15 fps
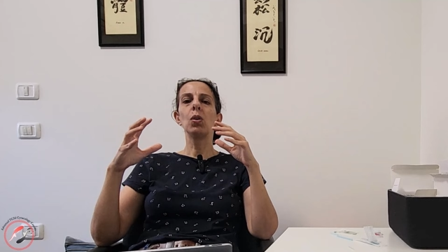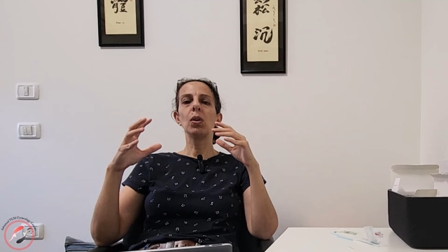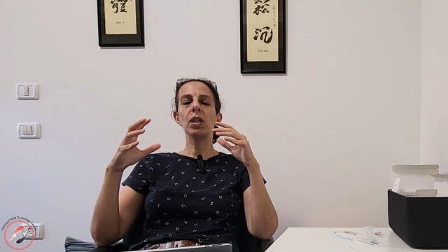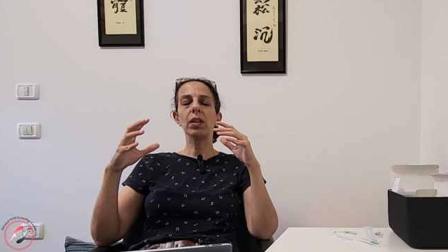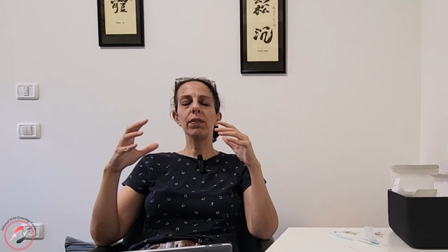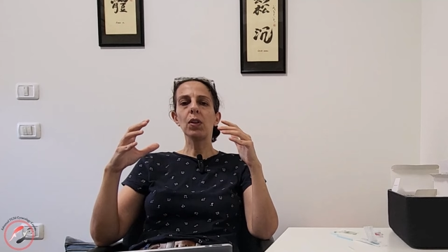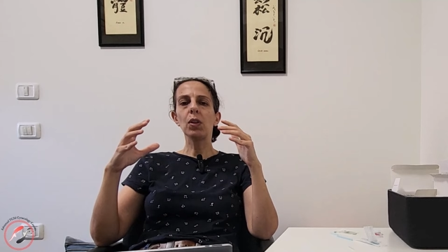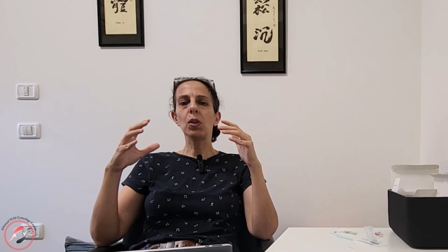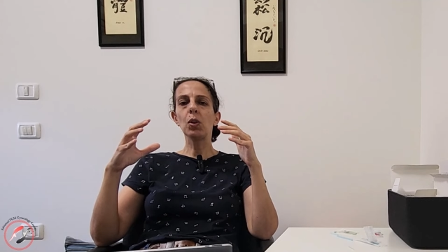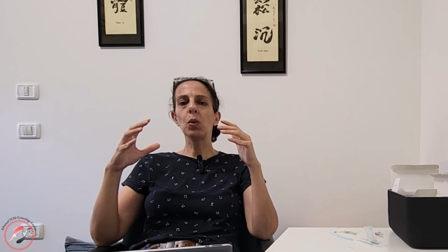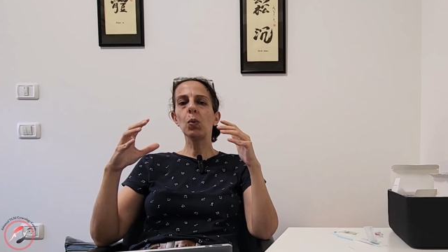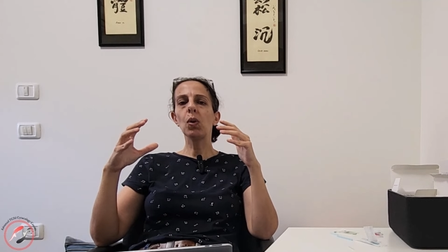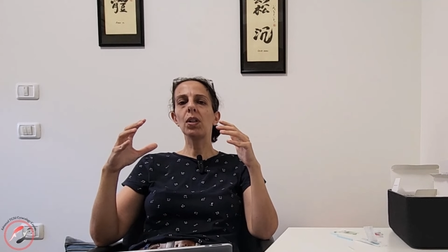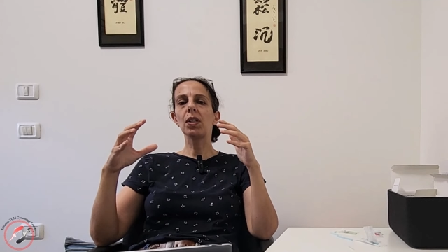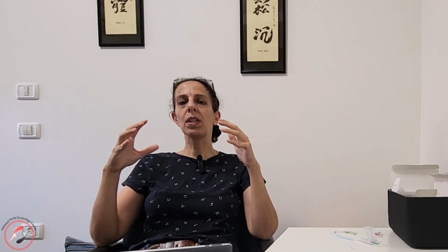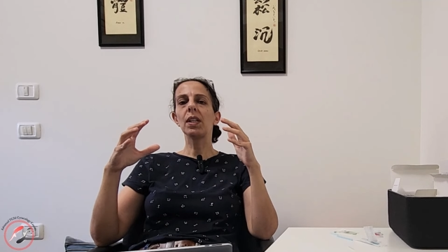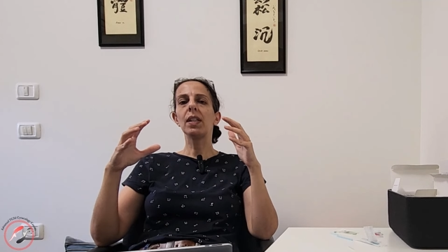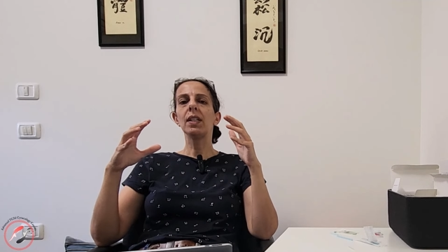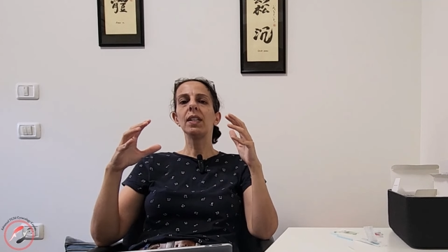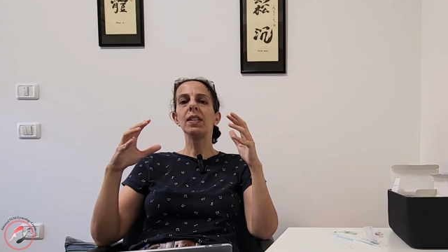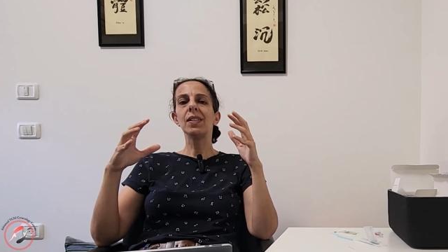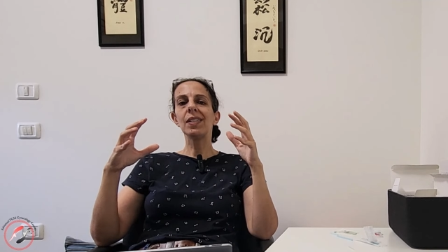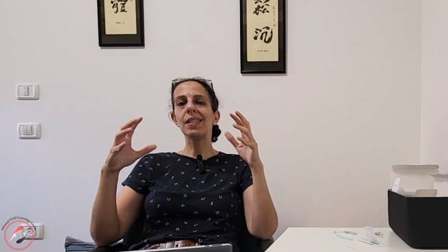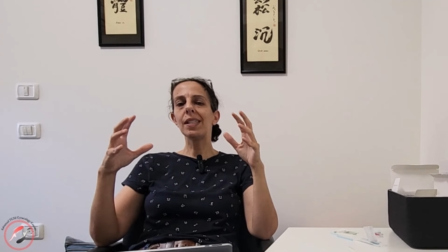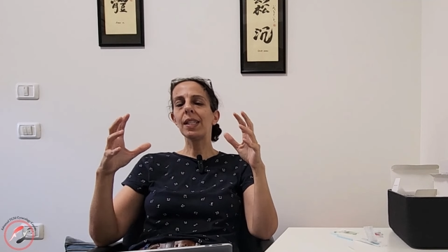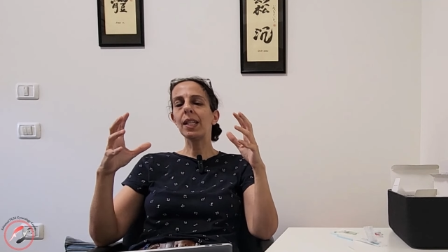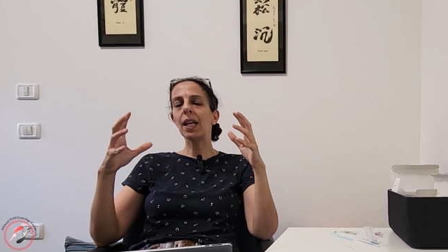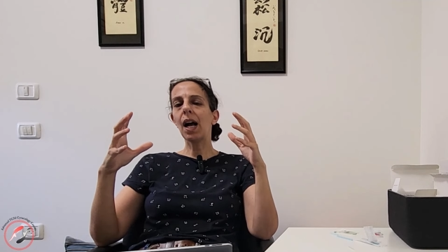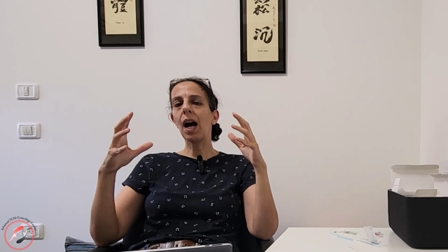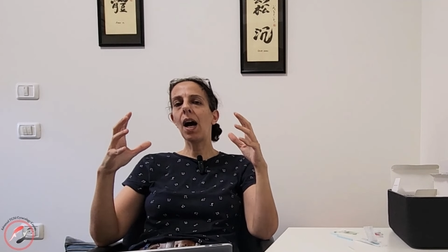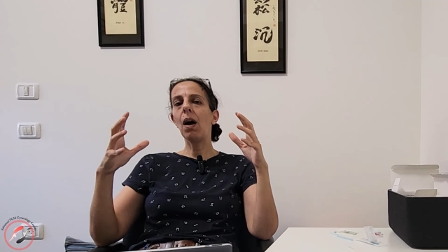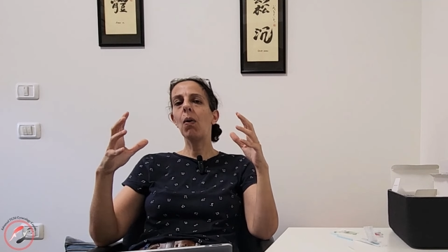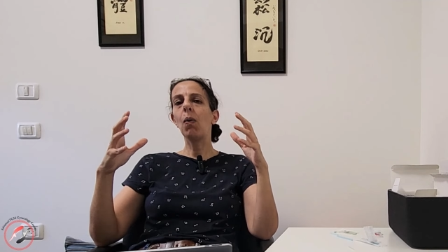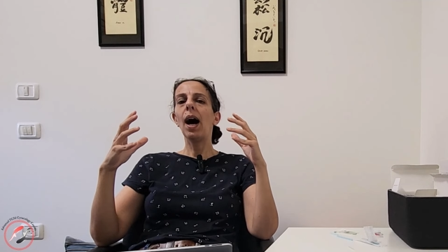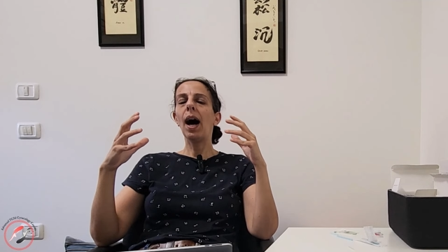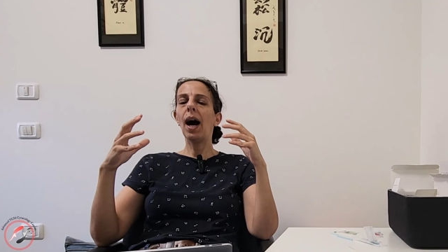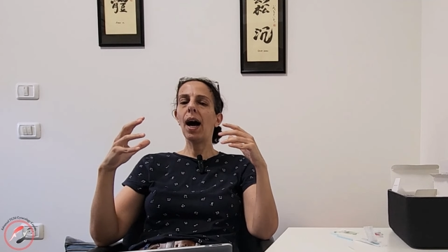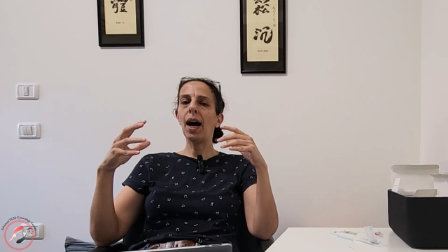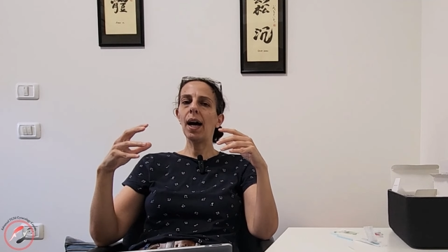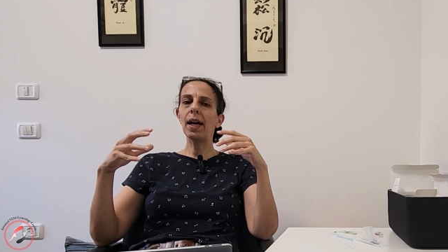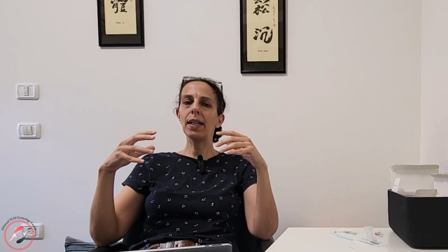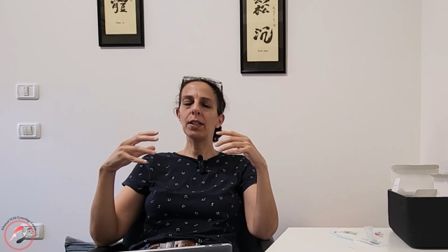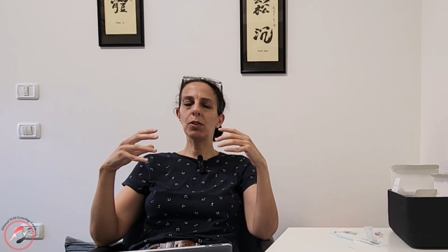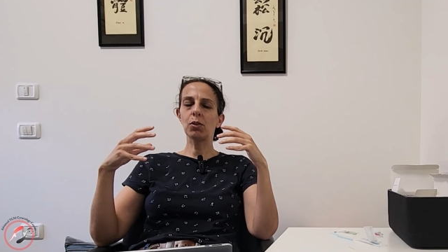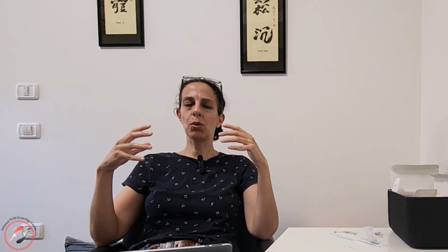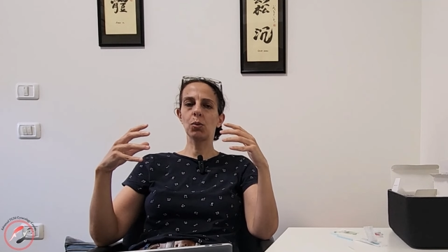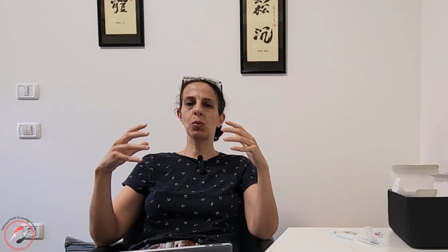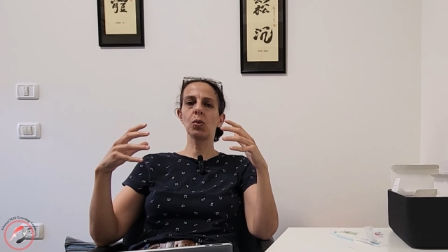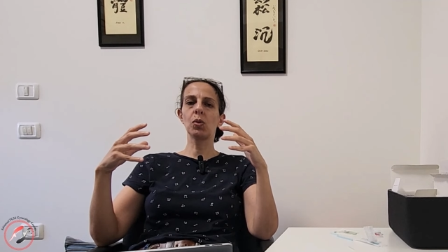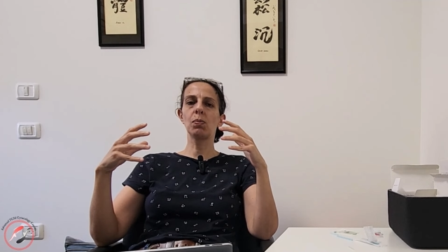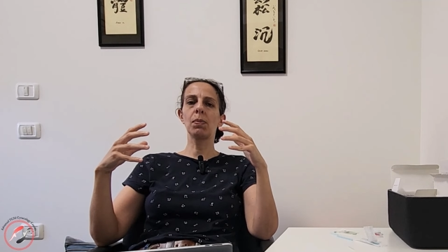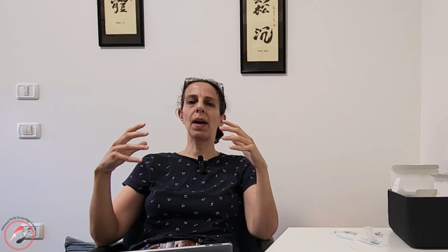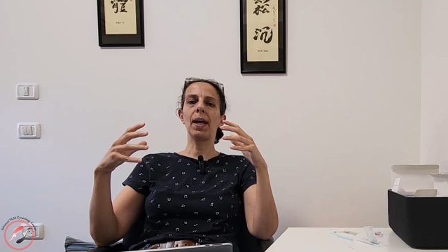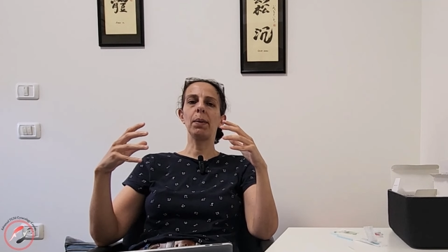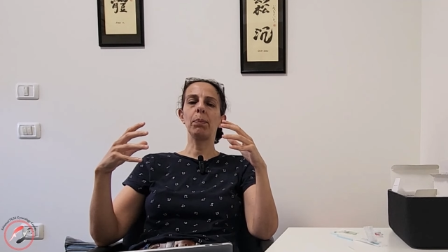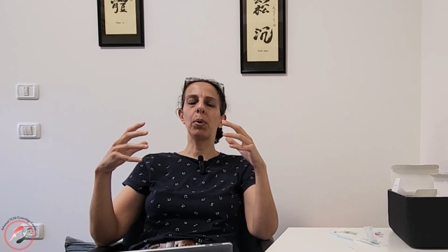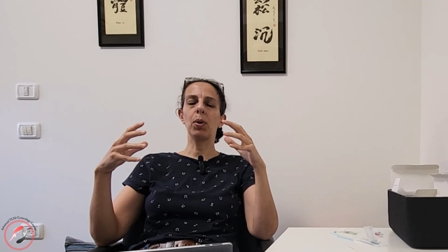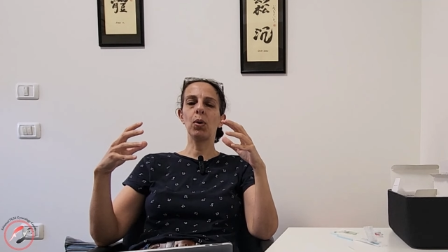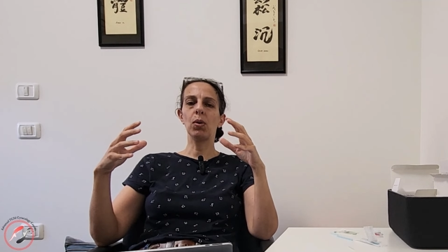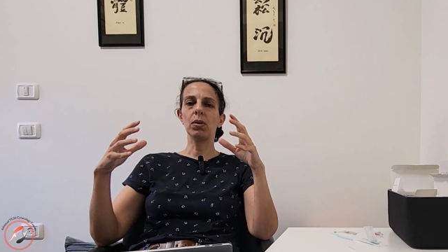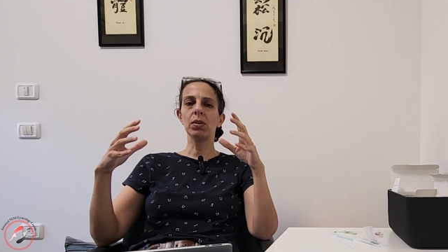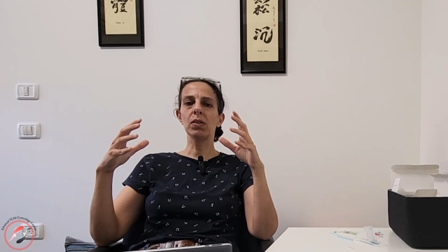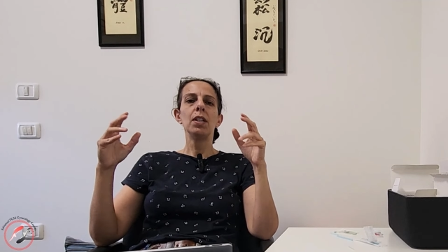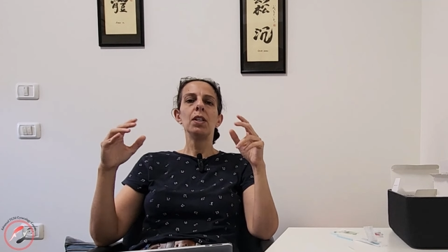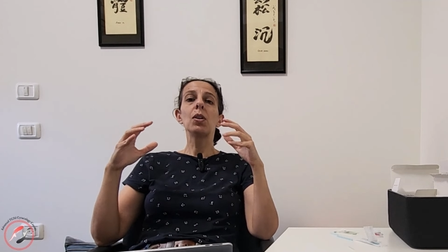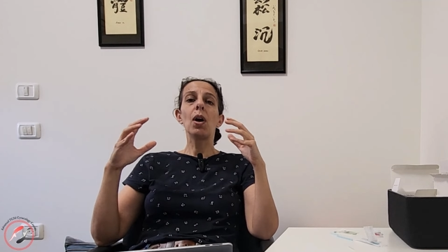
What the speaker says: if you want to see how I choose my points,